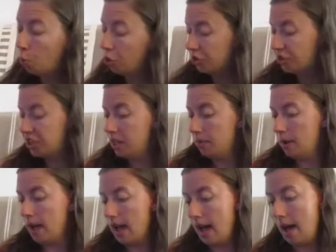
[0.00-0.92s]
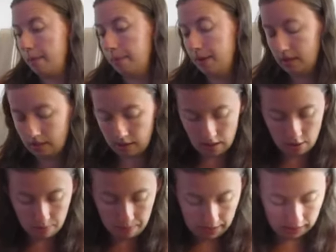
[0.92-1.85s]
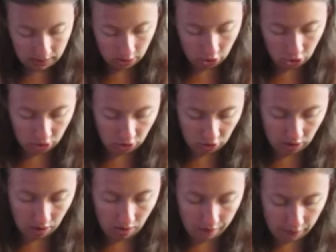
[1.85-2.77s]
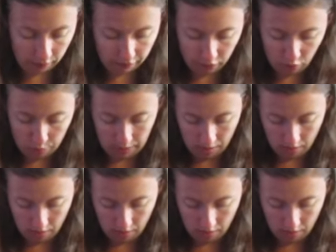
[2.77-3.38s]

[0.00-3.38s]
what happens. Now Pixie's just recovered from an